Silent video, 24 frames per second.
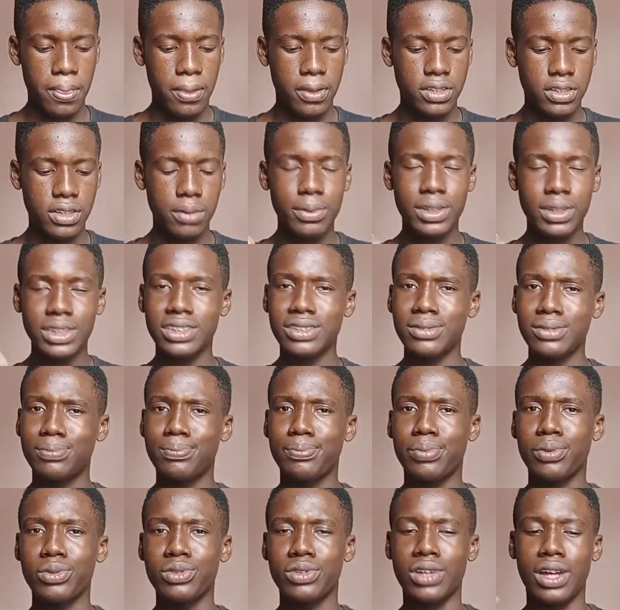somebody
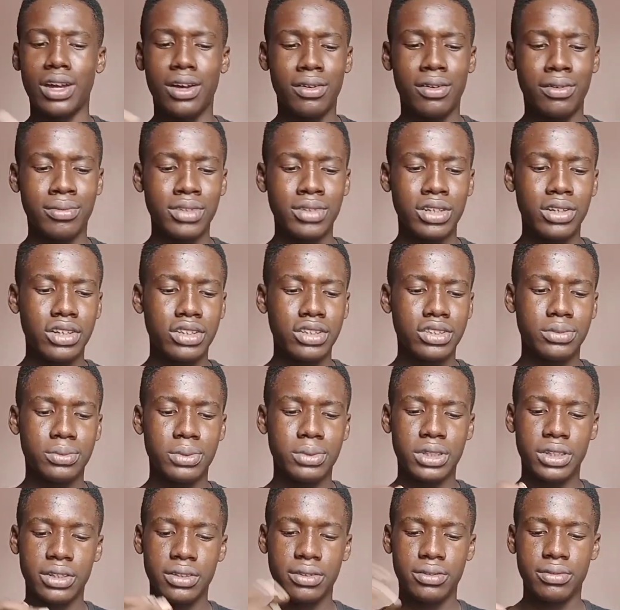who I'm not going to
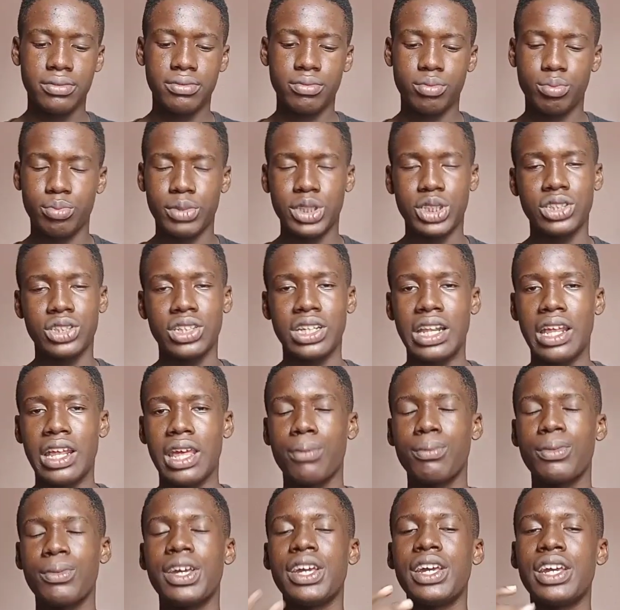be mentioning her
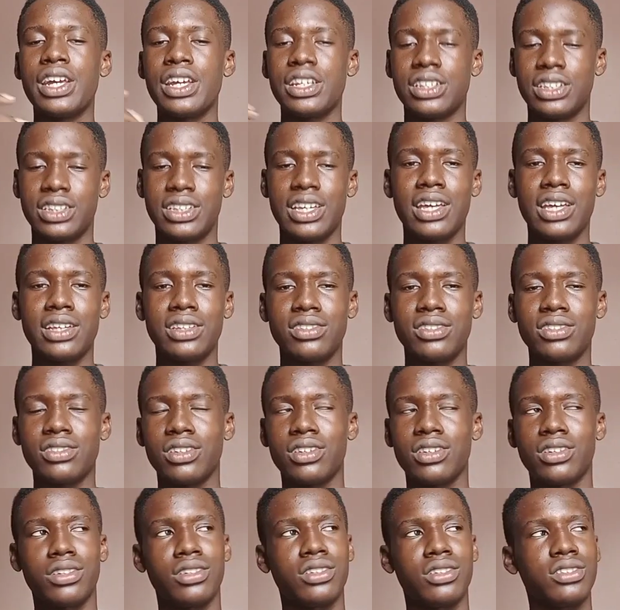name. She said
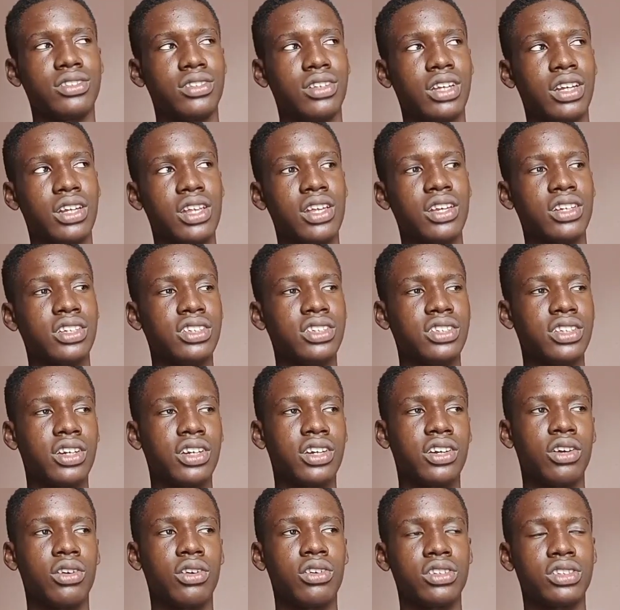I think she's a
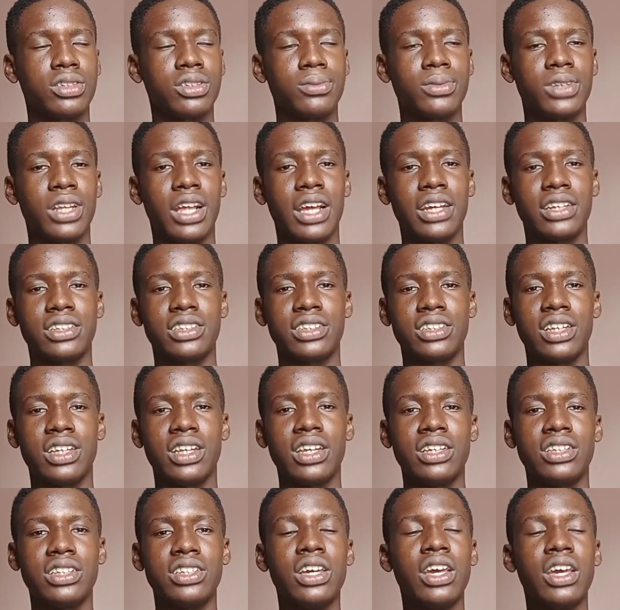girl or something like she's a
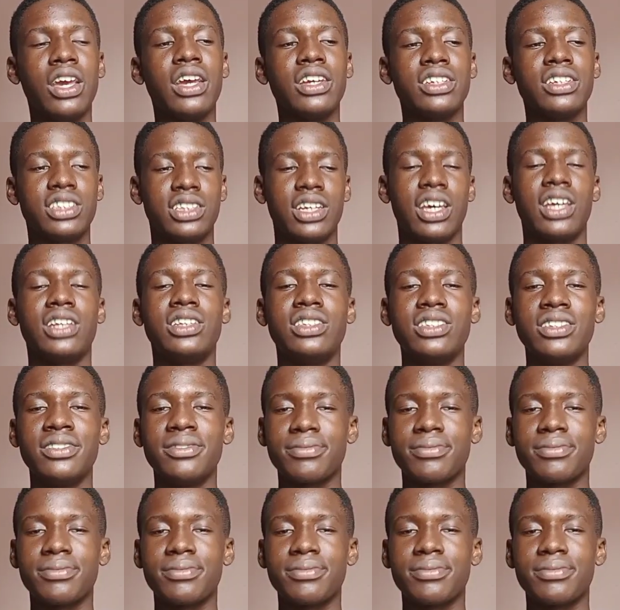lady. She said